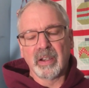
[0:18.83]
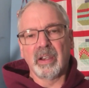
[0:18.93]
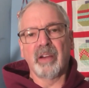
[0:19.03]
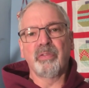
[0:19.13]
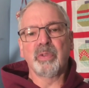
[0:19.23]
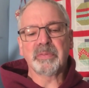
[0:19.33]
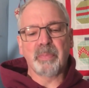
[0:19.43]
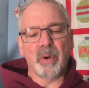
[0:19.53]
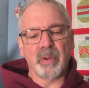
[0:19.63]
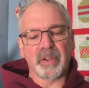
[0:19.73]
Love was
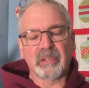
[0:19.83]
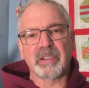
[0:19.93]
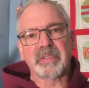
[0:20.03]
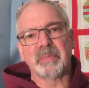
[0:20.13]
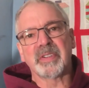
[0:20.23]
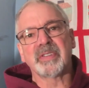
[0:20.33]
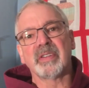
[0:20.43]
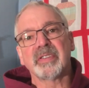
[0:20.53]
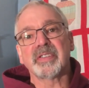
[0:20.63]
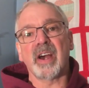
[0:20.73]
born at Christmas,
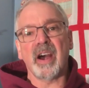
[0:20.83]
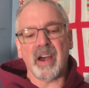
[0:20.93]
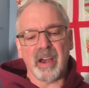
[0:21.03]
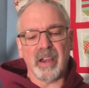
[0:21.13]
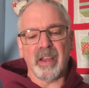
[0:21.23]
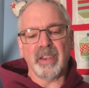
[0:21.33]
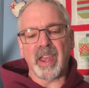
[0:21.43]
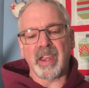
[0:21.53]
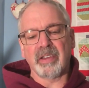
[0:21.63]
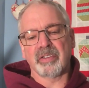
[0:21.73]
star and
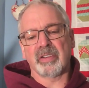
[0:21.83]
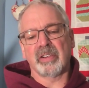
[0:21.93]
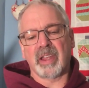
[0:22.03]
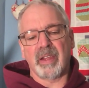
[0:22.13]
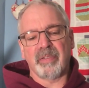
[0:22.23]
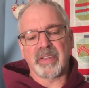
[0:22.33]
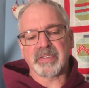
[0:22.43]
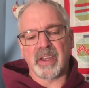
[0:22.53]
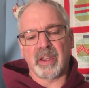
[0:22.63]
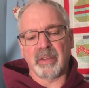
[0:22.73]
angel gave the
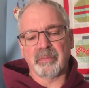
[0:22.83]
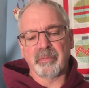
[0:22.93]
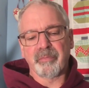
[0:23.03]
sign.